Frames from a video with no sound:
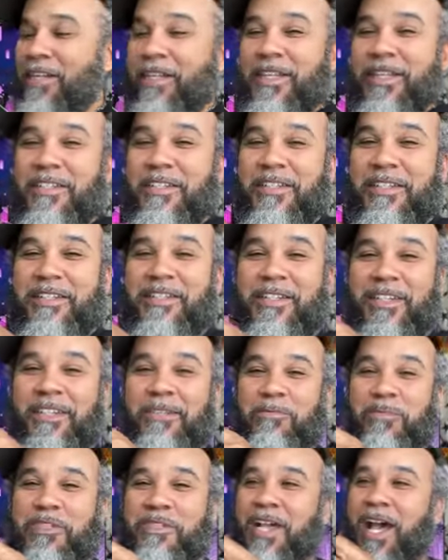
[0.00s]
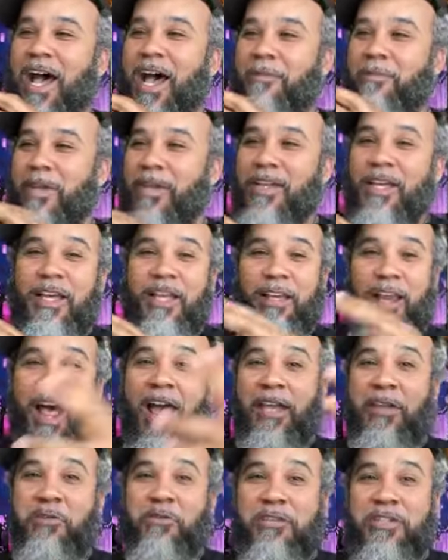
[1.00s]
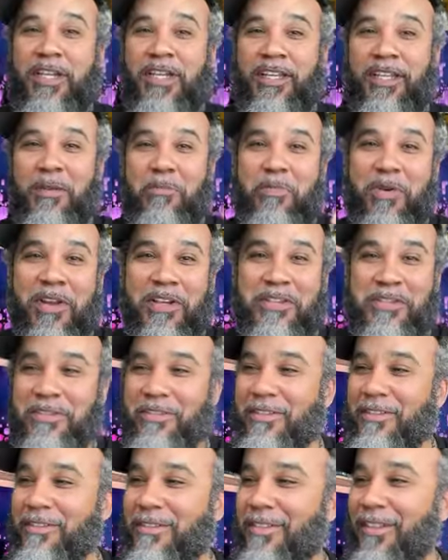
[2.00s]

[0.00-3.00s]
of these just sitting beside me, like you see in the picture,